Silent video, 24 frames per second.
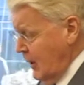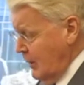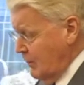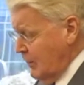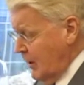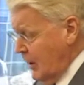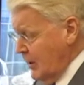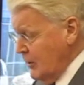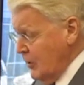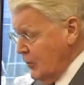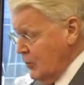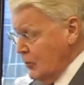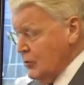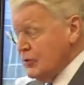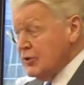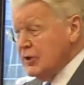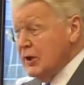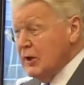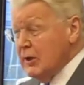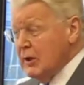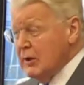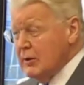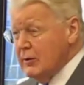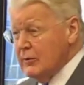by
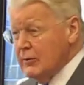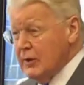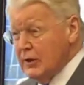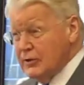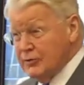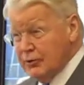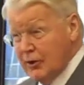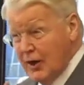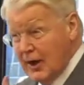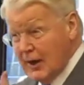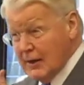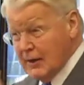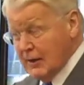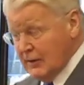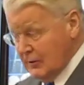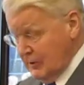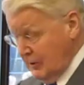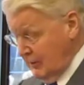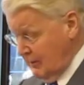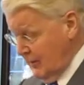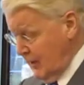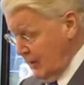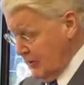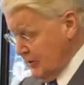using the tracking
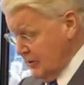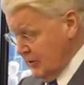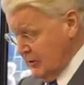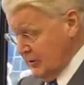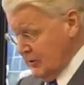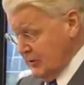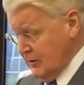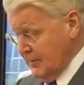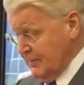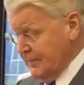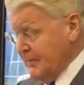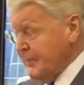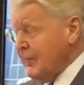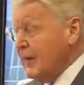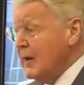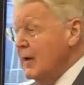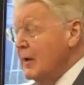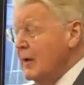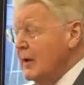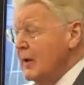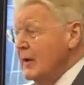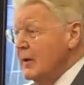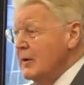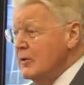devices
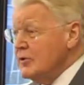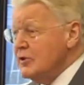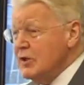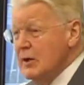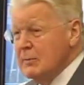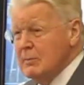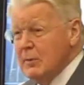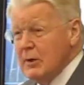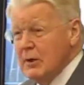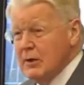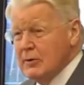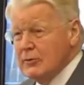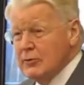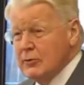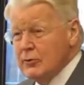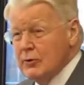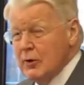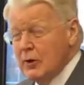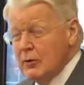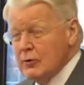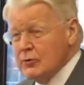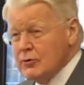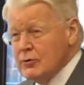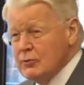similar to
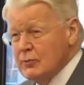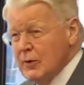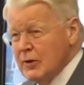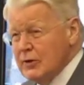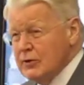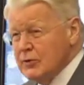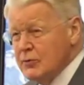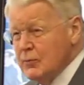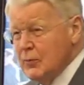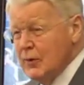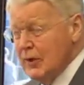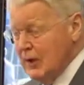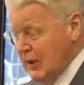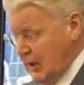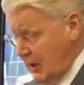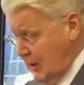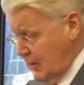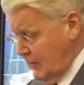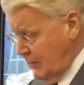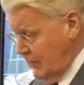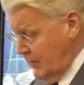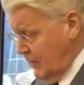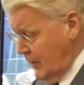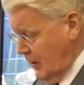those which we
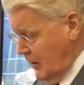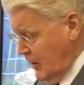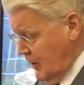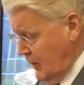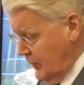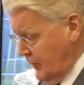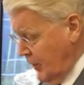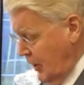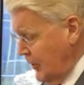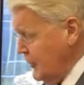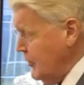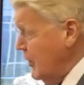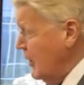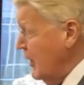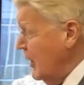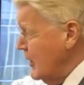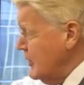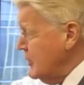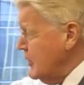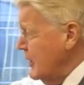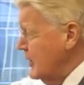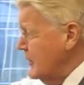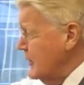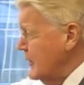have done in
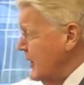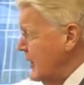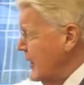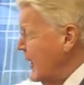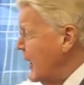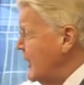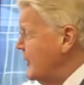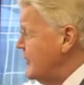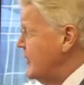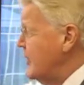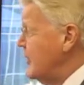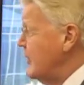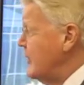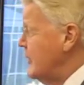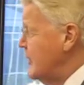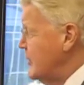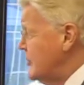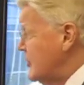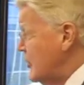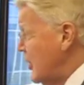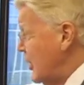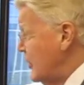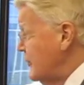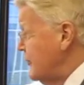Iceland, and letting
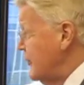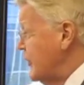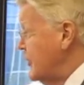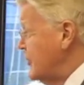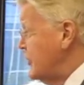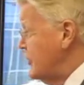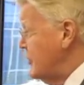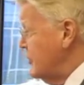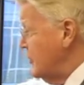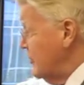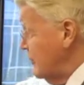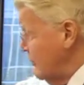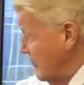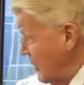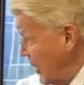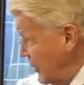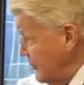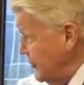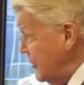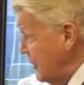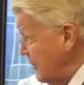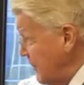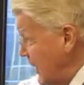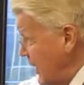these countries,
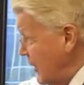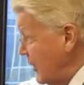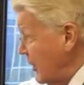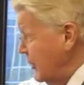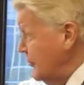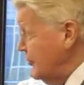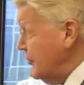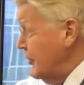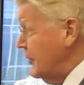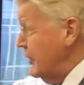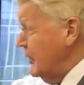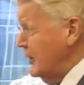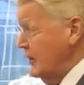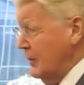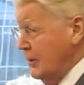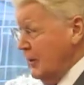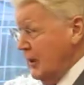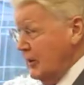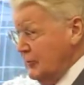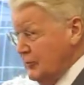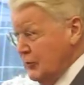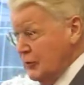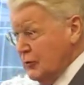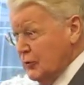country by country,
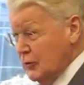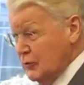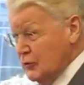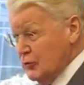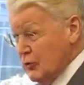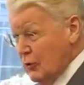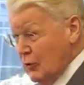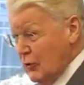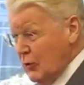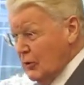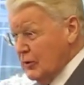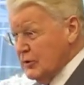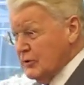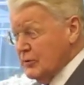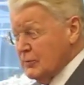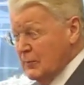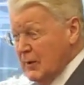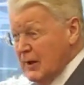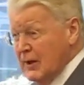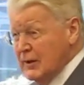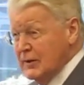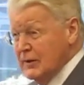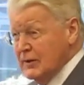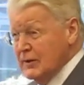introduce laws
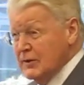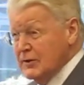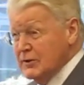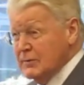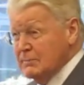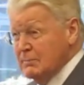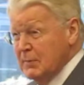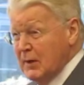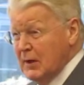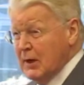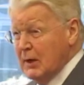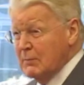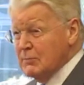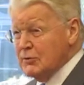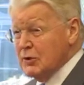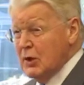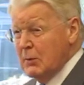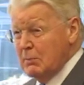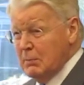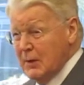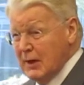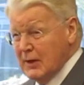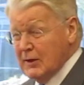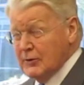where it becomes
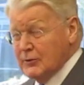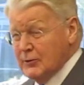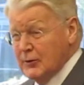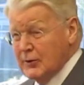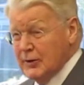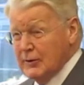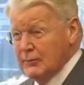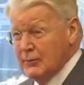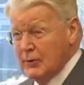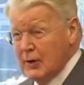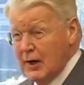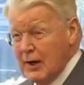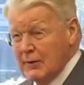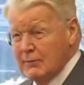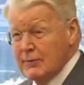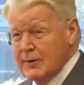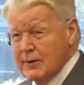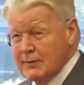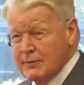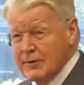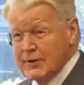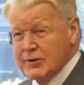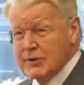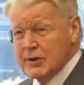obligatory for
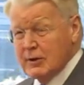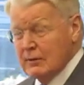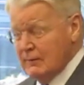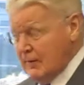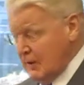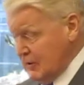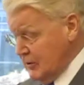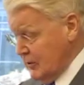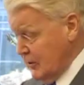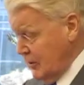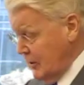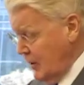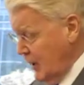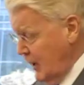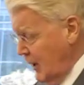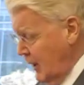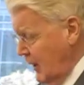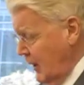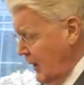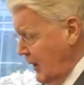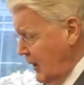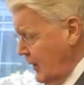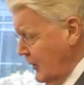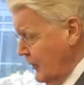every fishing vessel
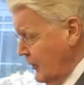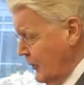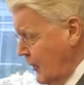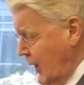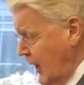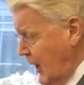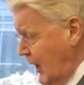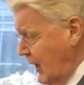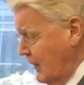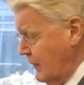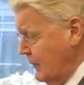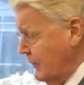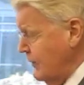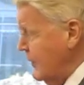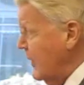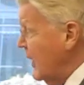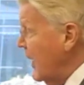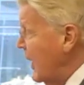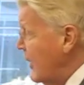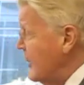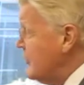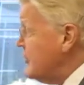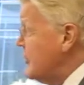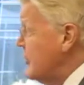to have
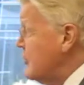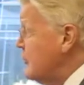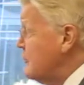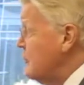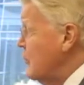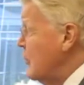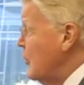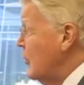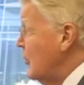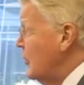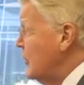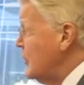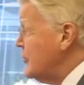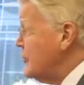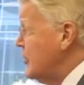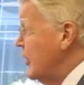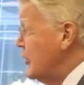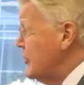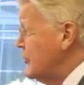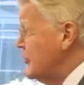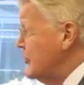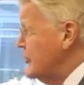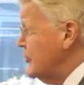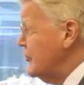large or small
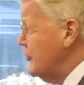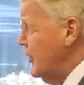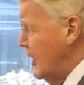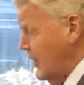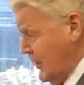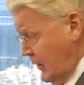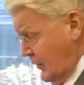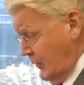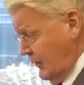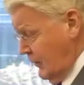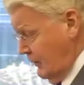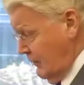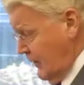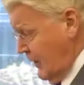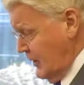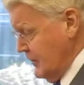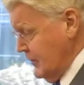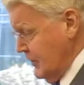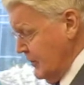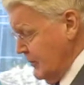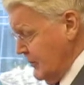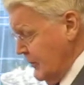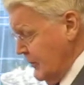such tracking devices.